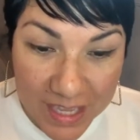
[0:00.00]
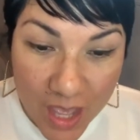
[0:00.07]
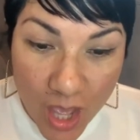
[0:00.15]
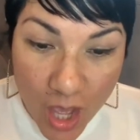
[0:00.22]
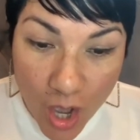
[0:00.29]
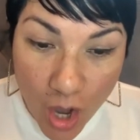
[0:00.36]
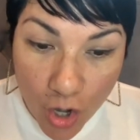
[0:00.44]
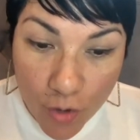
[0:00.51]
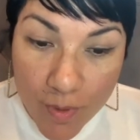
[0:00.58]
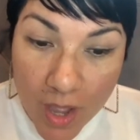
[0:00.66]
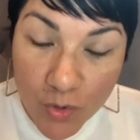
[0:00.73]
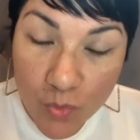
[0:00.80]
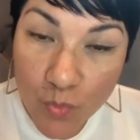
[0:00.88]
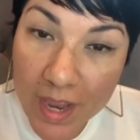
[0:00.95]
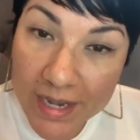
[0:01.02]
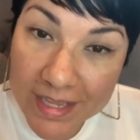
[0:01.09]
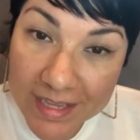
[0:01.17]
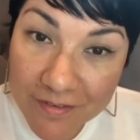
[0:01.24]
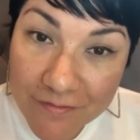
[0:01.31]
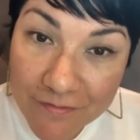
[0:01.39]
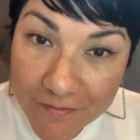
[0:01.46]
Arbonne Ready in
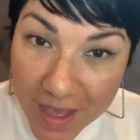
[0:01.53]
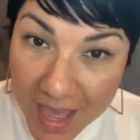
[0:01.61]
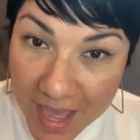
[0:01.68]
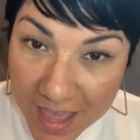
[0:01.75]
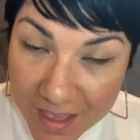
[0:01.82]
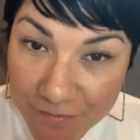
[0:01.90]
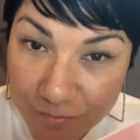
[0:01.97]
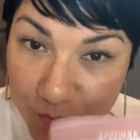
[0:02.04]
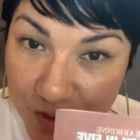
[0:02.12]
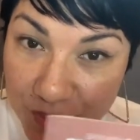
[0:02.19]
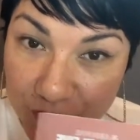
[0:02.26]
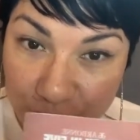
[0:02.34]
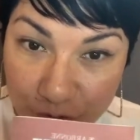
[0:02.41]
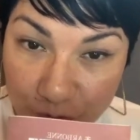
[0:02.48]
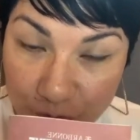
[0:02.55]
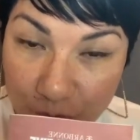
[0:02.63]
5 with you.